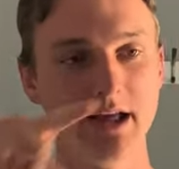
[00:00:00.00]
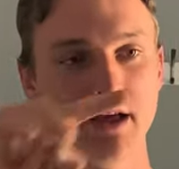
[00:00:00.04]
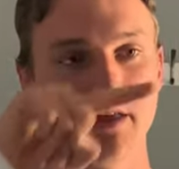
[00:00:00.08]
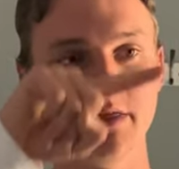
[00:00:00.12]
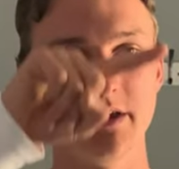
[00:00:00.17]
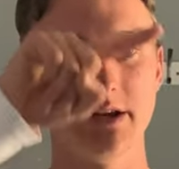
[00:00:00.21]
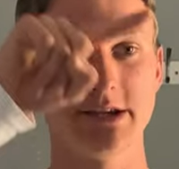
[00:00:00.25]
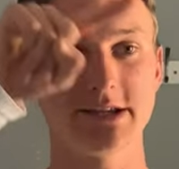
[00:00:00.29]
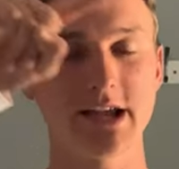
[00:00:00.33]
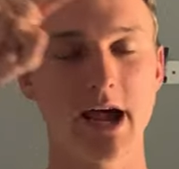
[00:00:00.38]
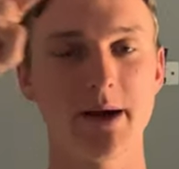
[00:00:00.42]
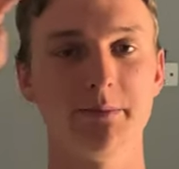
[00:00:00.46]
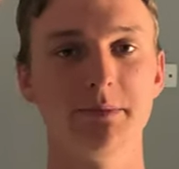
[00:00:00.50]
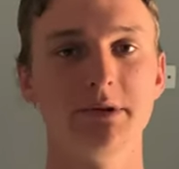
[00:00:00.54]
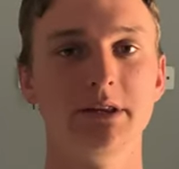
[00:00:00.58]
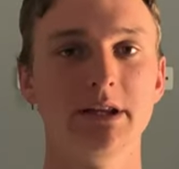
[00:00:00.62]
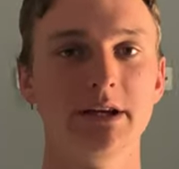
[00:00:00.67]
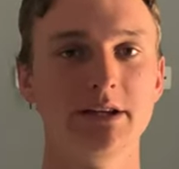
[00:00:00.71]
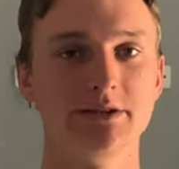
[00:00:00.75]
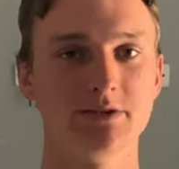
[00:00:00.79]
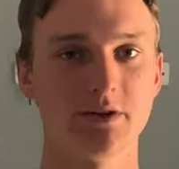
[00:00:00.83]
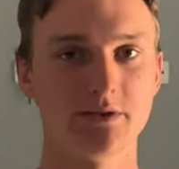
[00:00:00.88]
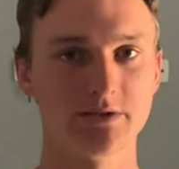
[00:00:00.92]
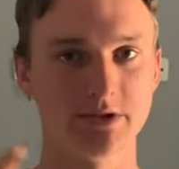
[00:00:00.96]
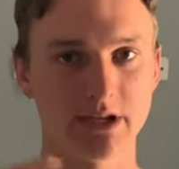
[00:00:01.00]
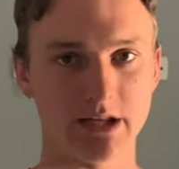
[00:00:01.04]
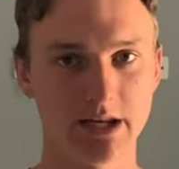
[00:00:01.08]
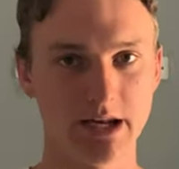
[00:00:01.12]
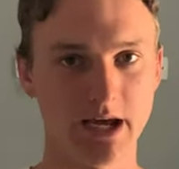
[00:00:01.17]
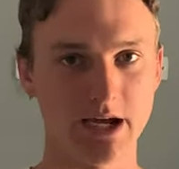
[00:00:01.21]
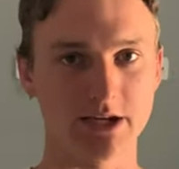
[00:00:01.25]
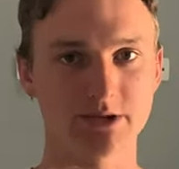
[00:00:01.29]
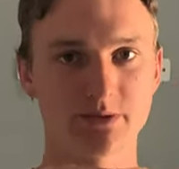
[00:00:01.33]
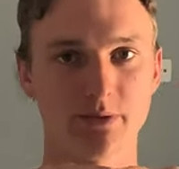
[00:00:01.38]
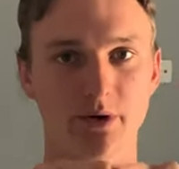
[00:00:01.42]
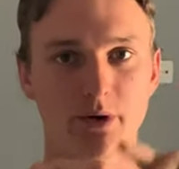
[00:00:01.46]
This habit leads on to the
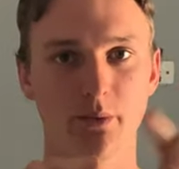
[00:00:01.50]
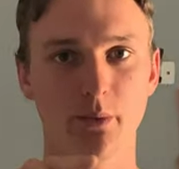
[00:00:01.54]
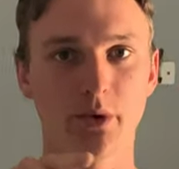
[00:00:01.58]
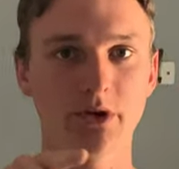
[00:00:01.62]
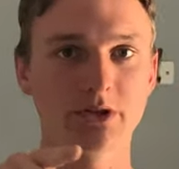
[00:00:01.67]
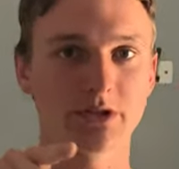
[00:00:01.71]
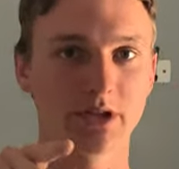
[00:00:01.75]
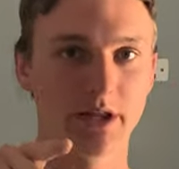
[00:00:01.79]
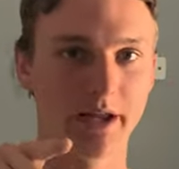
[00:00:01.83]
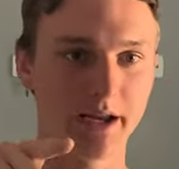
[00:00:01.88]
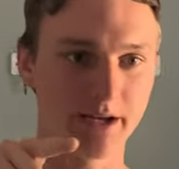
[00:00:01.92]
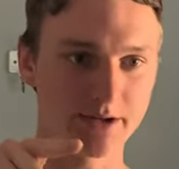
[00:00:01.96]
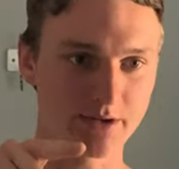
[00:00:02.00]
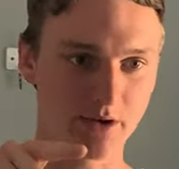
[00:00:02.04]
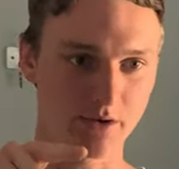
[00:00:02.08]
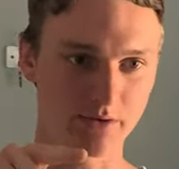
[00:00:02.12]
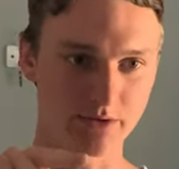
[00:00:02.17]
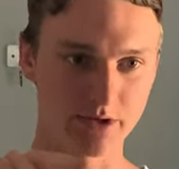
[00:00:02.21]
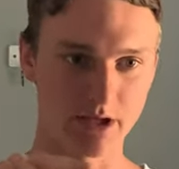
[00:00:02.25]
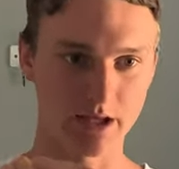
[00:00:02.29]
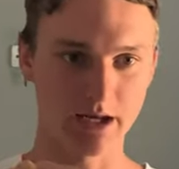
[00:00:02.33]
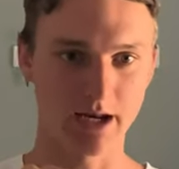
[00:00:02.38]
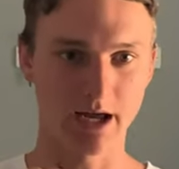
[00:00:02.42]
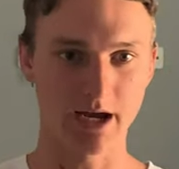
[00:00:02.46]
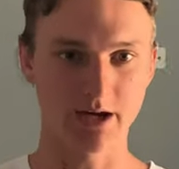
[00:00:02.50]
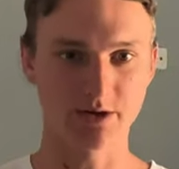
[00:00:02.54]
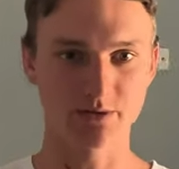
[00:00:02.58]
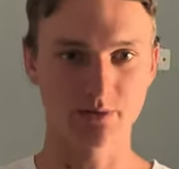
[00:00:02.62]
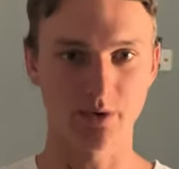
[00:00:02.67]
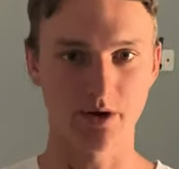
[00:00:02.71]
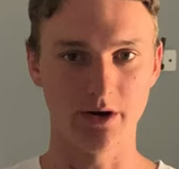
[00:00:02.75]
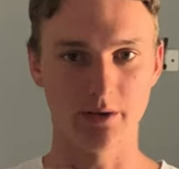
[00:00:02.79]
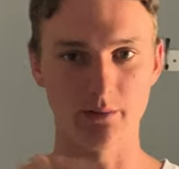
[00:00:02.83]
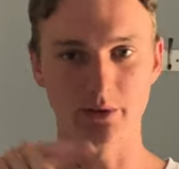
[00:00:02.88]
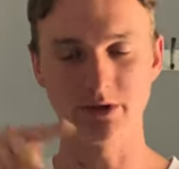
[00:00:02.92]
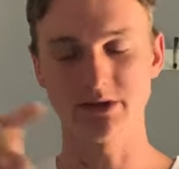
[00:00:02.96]
next one, which leads on to the next
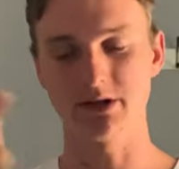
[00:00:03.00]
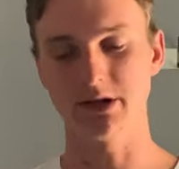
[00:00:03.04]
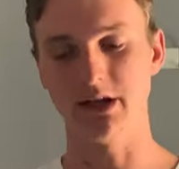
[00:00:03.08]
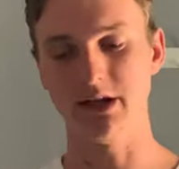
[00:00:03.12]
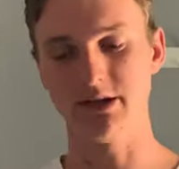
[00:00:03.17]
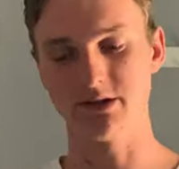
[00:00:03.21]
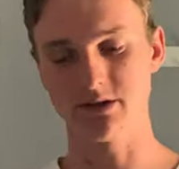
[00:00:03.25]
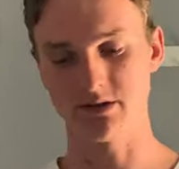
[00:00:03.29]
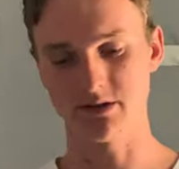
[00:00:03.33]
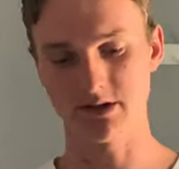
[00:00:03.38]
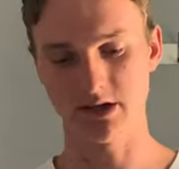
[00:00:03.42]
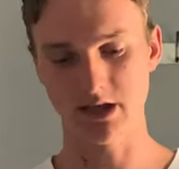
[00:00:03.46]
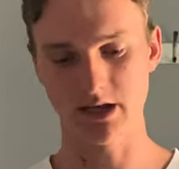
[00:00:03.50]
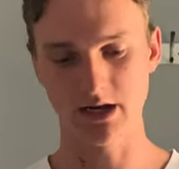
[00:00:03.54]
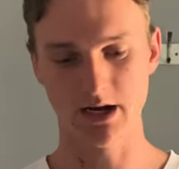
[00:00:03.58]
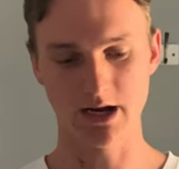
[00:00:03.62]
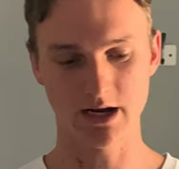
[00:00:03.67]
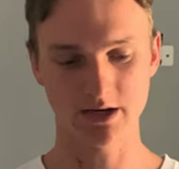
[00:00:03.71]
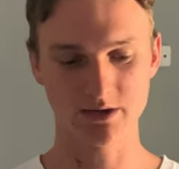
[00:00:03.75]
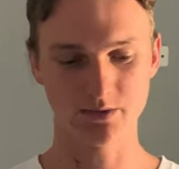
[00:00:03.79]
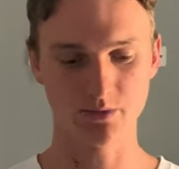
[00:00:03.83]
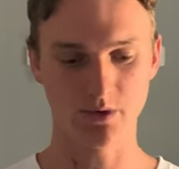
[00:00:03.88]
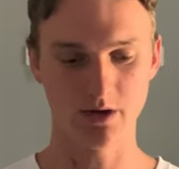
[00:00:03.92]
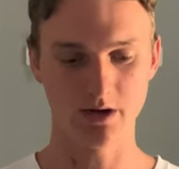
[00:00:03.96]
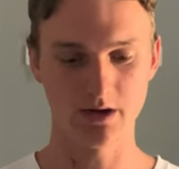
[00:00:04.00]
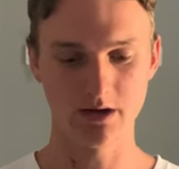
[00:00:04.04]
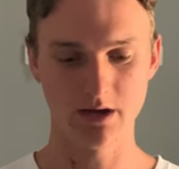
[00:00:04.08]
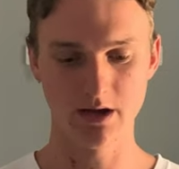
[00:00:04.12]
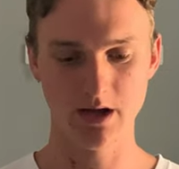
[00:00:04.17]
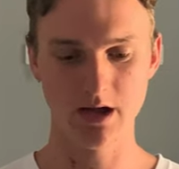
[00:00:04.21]
one, which leads on to the next one.